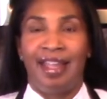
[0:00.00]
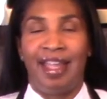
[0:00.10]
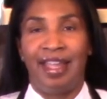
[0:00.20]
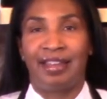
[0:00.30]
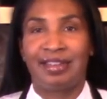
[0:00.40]

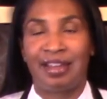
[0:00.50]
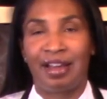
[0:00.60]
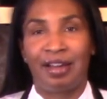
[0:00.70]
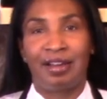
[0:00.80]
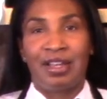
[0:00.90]
And
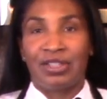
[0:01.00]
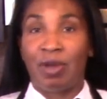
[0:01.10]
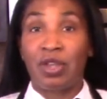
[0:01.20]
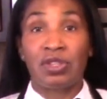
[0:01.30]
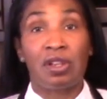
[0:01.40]

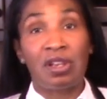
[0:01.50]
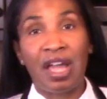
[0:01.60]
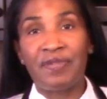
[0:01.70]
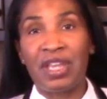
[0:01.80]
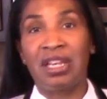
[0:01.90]
so I used to
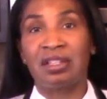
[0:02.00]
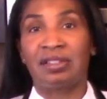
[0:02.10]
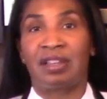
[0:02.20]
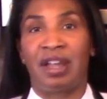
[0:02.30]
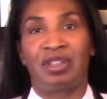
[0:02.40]
love eating
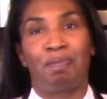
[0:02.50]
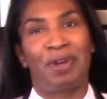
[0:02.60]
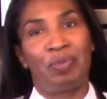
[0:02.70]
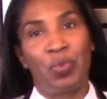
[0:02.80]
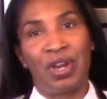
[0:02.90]
lasagna,
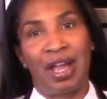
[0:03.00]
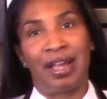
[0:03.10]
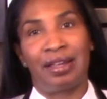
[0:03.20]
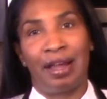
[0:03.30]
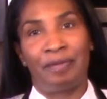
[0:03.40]
but when
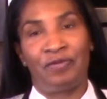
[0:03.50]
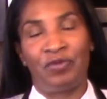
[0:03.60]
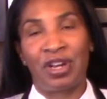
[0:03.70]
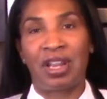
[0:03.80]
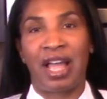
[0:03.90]
I
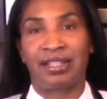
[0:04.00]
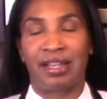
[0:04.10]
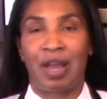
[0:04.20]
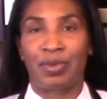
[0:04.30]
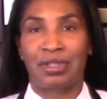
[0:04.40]
realized
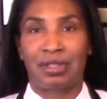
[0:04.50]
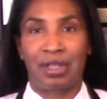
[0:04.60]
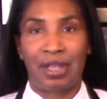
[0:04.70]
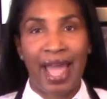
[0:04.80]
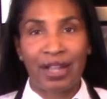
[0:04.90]
that I was
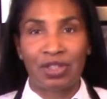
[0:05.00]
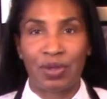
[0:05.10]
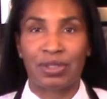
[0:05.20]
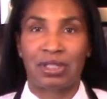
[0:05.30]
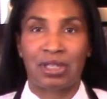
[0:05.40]

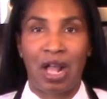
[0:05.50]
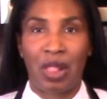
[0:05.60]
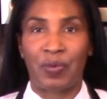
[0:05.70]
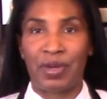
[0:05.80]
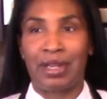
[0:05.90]
lactose
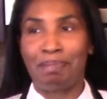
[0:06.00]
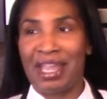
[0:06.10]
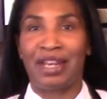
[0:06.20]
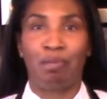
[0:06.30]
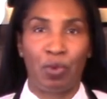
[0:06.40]
intolerant, it
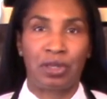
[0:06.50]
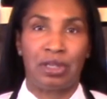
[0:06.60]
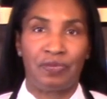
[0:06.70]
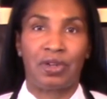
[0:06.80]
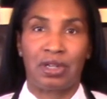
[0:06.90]
made it more
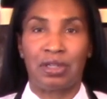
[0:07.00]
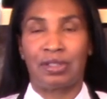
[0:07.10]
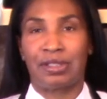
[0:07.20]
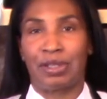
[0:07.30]
difficult.